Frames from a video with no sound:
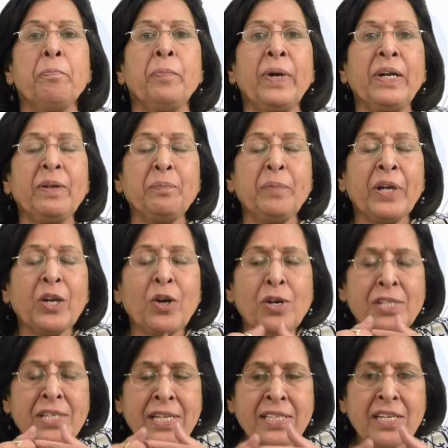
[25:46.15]
but
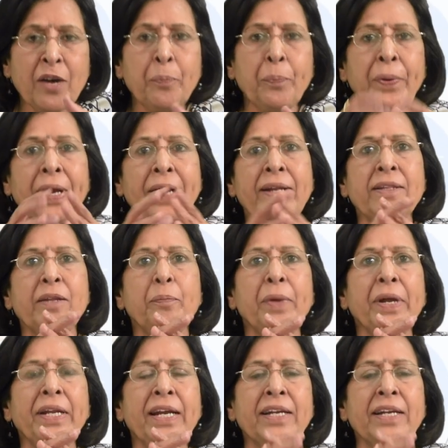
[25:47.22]
because it has appeared in the media,